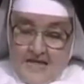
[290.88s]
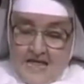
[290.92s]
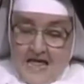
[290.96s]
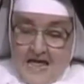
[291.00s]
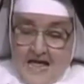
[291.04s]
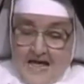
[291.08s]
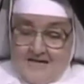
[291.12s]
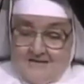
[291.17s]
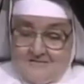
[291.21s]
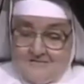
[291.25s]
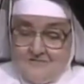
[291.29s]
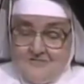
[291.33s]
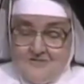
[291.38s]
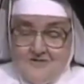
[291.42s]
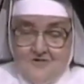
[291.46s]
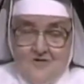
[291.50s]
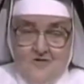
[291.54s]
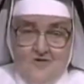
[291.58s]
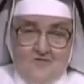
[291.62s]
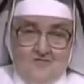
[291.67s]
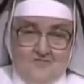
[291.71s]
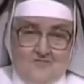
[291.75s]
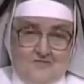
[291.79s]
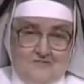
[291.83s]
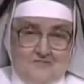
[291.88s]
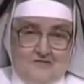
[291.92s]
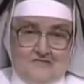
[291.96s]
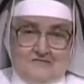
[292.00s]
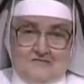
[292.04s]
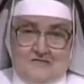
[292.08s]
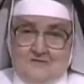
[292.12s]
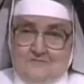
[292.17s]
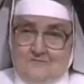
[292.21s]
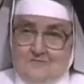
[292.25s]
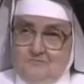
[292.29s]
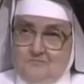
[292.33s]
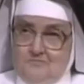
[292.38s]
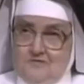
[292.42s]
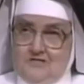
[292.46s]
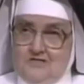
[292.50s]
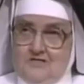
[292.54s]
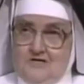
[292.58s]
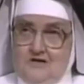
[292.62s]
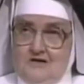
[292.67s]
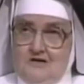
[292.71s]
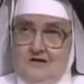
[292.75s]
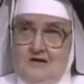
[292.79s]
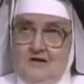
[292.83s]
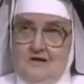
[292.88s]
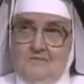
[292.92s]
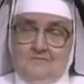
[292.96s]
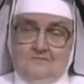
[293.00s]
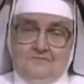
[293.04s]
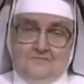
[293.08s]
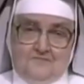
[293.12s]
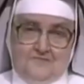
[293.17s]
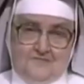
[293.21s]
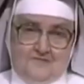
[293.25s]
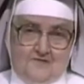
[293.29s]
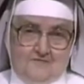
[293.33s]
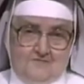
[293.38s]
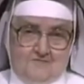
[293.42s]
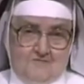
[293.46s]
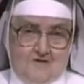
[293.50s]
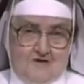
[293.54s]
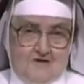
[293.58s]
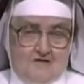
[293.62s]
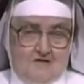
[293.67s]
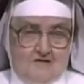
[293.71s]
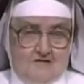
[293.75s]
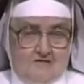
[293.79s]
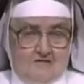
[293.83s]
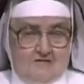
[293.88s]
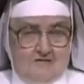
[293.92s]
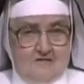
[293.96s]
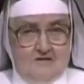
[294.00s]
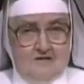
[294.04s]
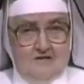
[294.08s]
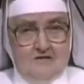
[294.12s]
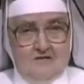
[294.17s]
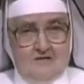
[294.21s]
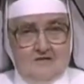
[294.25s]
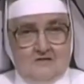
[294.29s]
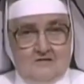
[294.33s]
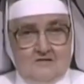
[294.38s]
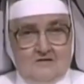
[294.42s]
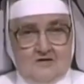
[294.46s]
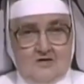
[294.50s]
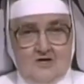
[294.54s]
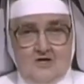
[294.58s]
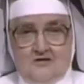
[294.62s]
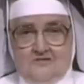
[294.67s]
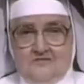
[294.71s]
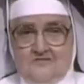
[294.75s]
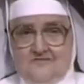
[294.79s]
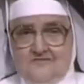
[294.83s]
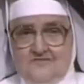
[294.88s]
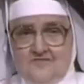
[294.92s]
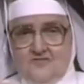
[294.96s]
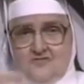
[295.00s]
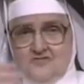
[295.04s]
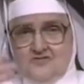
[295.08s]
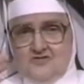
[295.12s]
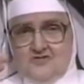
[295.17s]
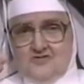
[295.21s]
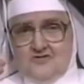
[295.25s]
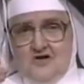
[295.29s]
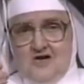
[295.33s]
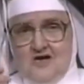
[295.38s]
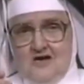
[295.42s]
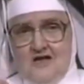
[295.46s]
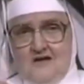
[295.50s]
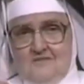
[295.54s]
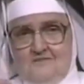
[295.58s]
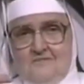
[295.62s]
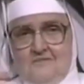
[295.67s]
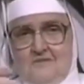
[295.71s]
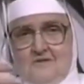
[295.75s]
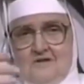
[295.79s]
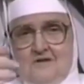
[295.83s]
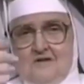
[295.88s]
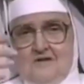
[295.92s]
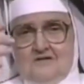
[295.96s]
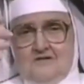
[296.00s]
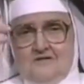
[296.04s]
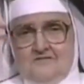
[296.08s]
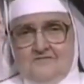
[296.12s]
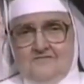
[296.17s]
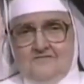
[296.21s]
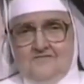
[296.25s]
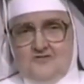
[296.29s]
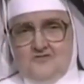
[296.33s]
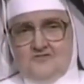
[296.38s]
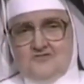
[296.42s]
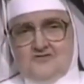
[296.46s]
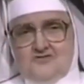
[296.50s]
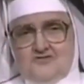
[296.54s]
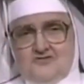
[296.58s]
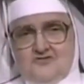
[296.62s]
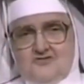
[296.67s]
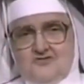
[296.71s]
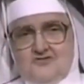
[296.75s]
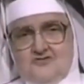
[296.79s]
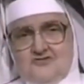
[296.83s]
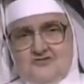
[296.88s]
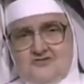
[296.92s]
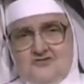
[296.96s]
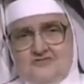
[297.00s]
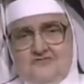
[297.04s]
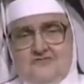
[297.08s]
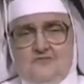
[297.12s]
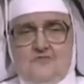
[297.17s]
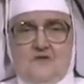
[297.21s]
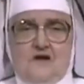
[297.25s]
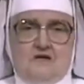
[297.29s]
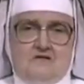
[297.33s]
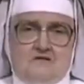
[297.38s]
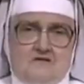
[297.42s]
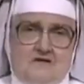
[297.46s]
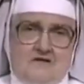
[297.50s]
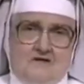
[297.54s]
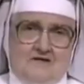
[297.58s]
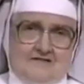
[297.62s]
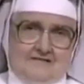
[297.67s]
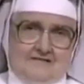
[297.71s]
I don't know. They must have a big club somewhere called the Future Club, the Future Church of America.